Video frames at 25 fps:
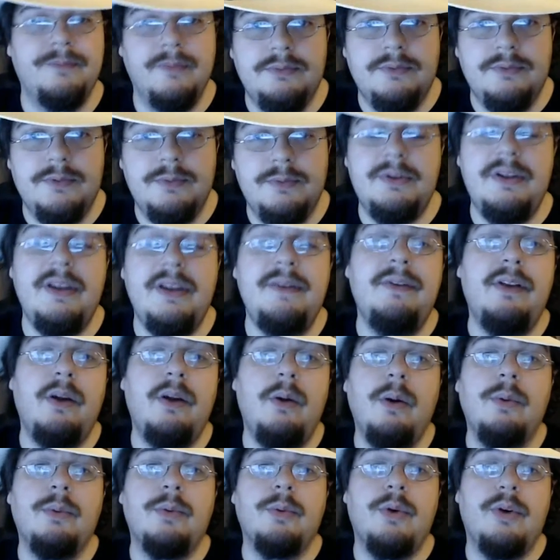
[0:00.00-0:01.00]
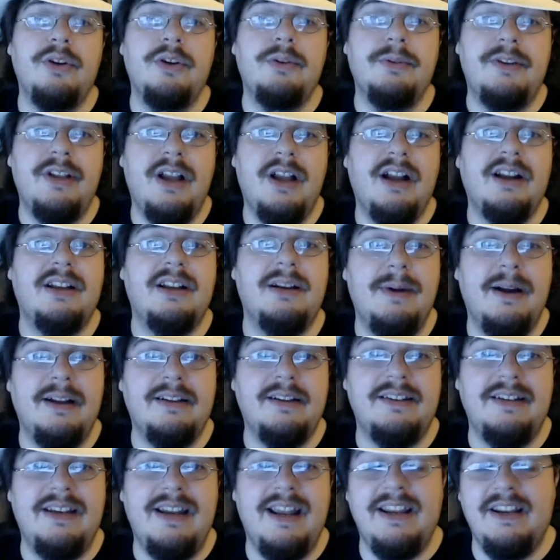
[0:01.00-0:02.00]
Specifically what we're going to be talking
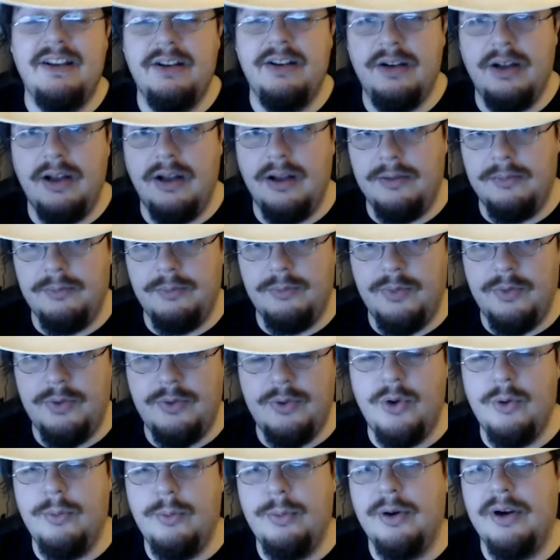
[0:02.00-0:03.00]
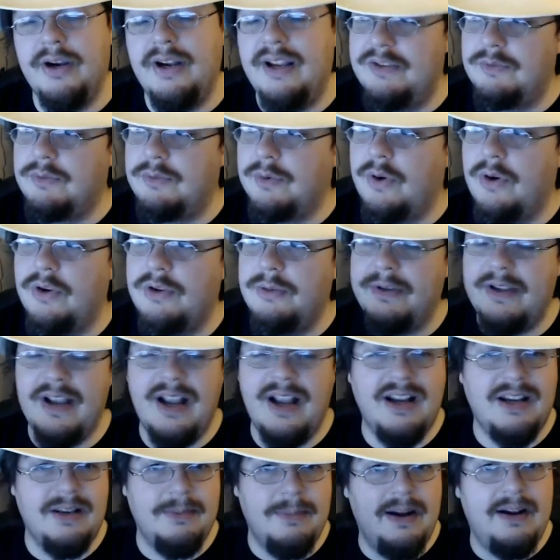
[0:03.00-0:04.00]
about today um, with Uber is we're going to be
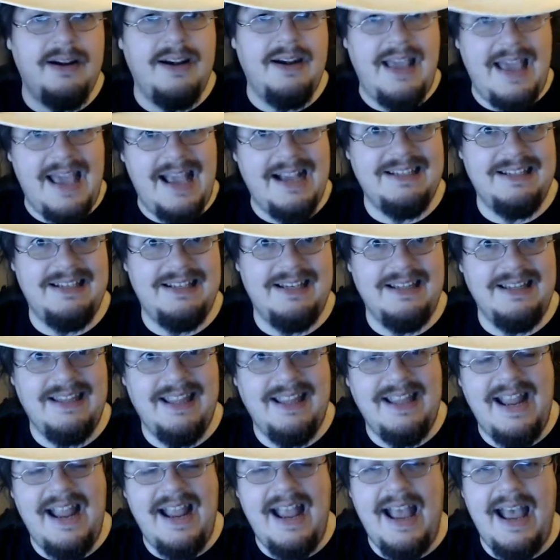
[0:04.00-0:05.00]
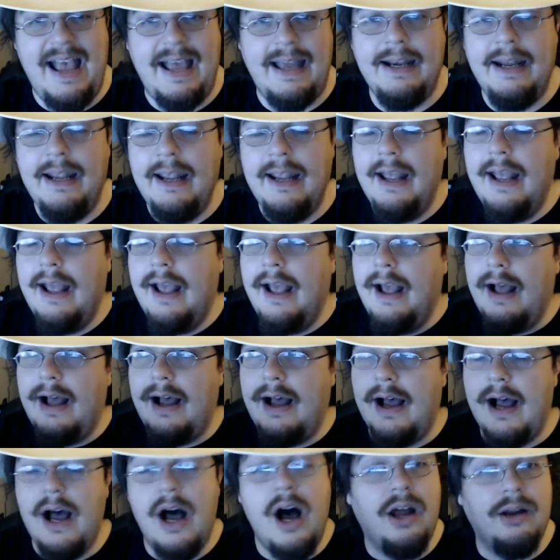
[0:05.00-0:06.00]
talking about an accident that they had uh,
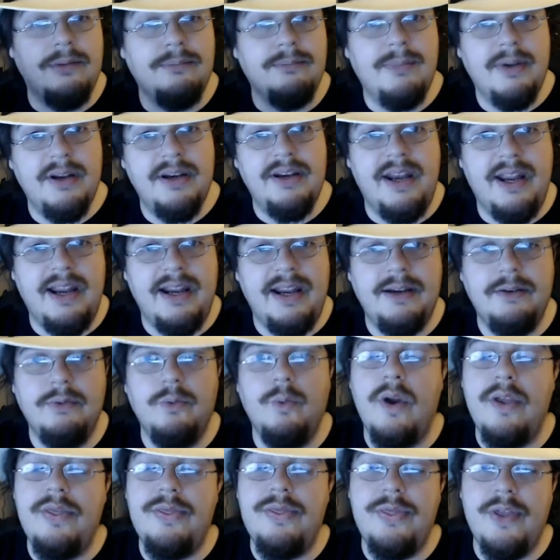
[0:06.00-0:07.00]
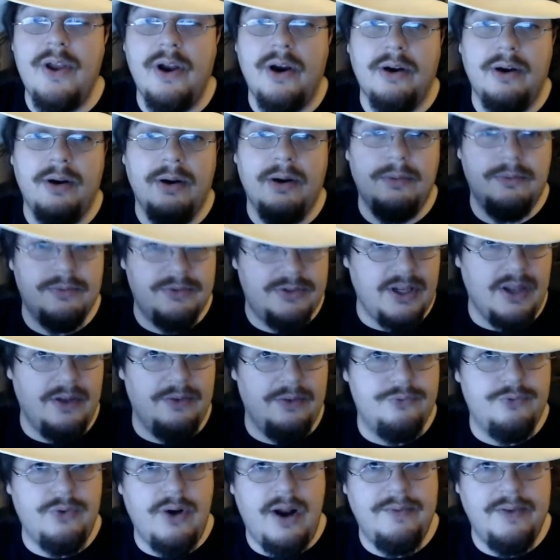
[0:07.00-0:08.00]
on Monday with their
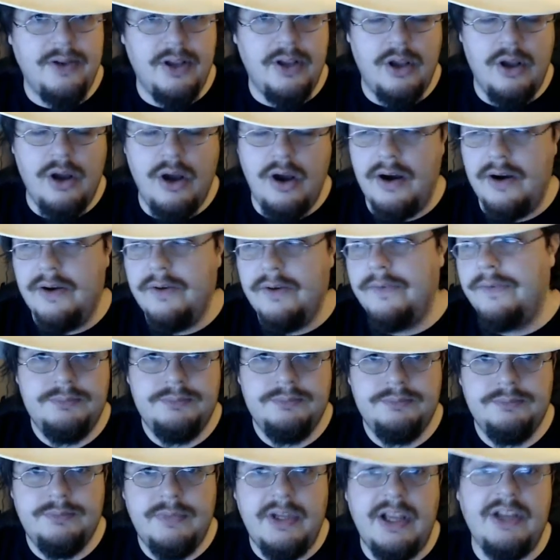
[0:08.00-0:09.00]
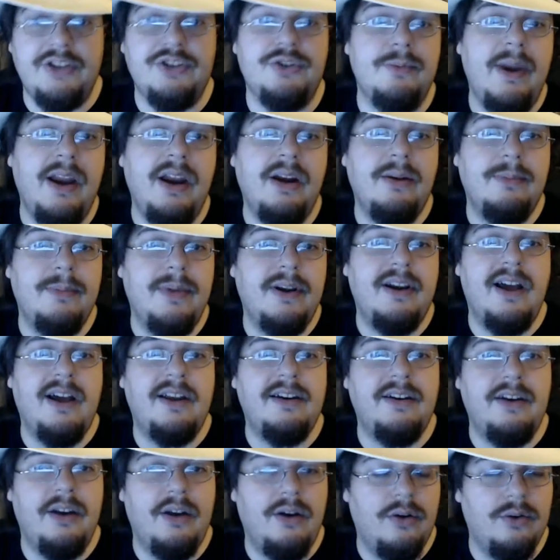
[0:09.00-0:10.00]
self-driving cars. As you may or may
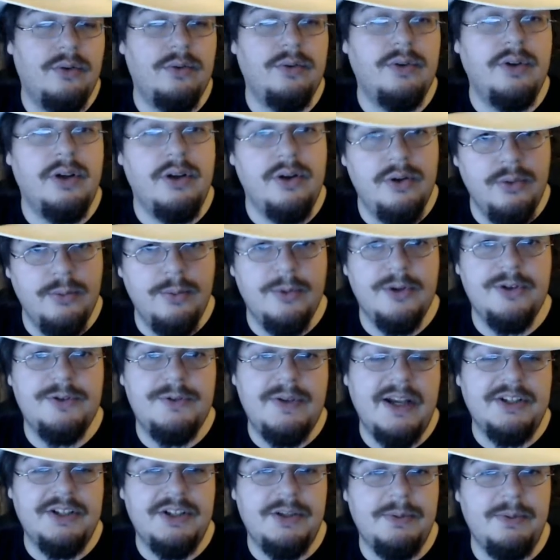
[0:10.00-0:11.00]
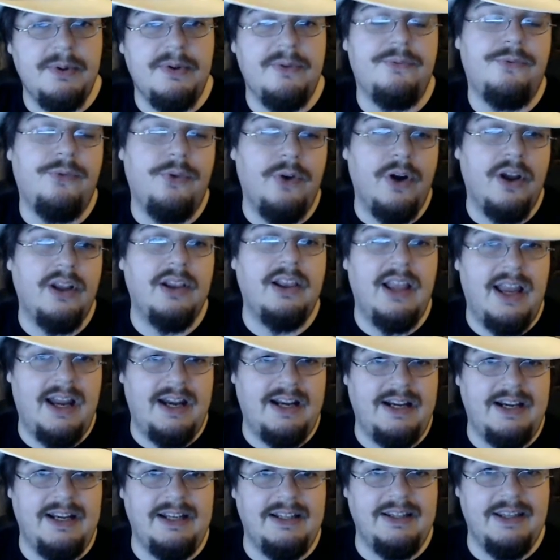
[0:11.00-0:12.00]
not know, Uber's actually been
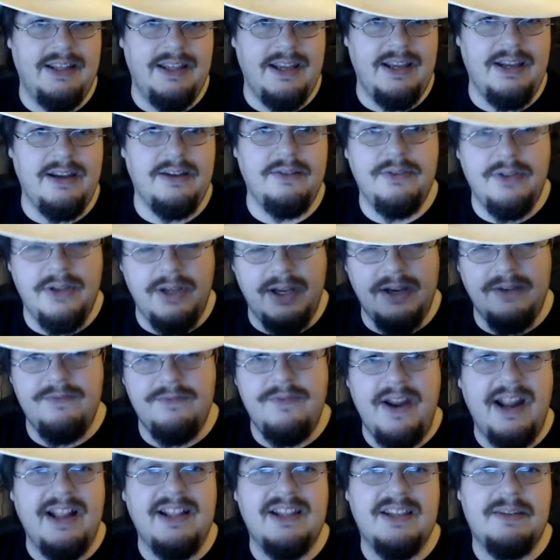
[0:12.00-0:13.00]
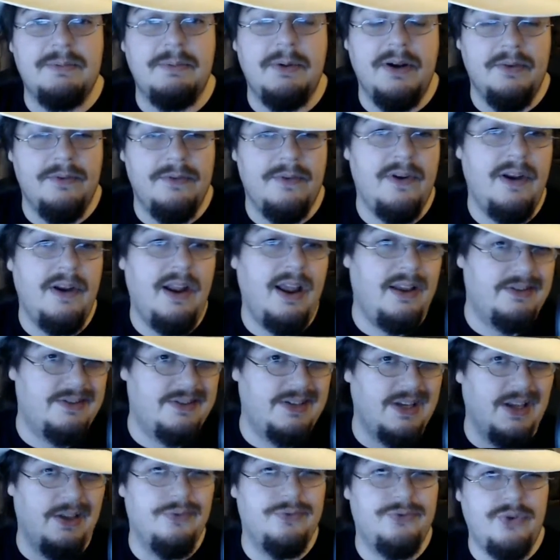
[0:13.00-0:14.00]
frontlining the, the advancement of
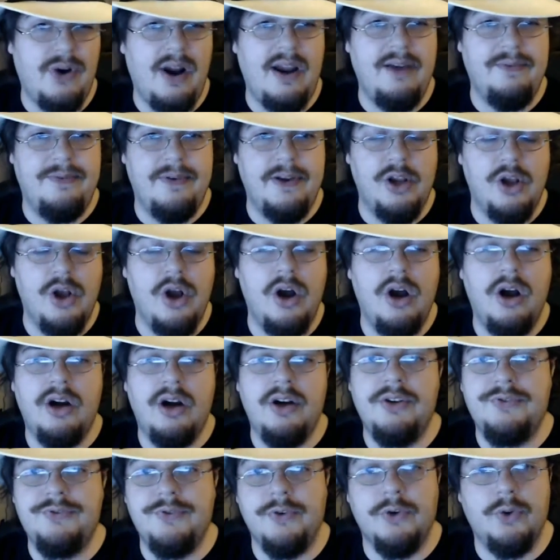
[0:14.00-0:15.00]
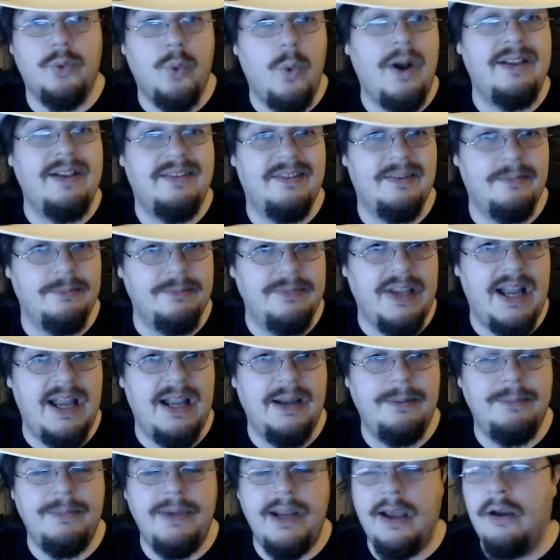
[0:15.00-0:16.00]
self-driving cars for quite some
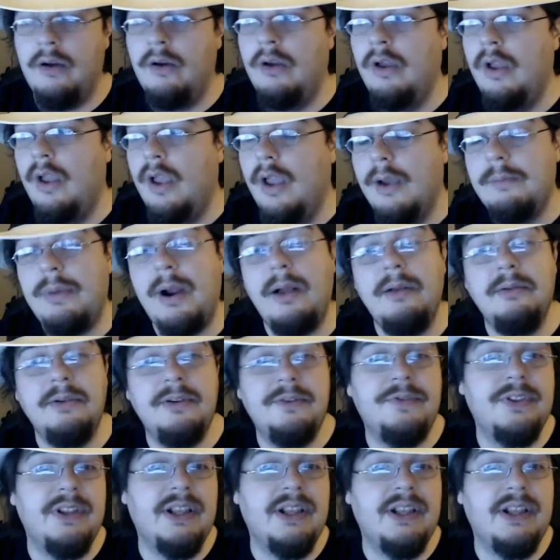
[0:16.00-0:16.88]
time now, probably for the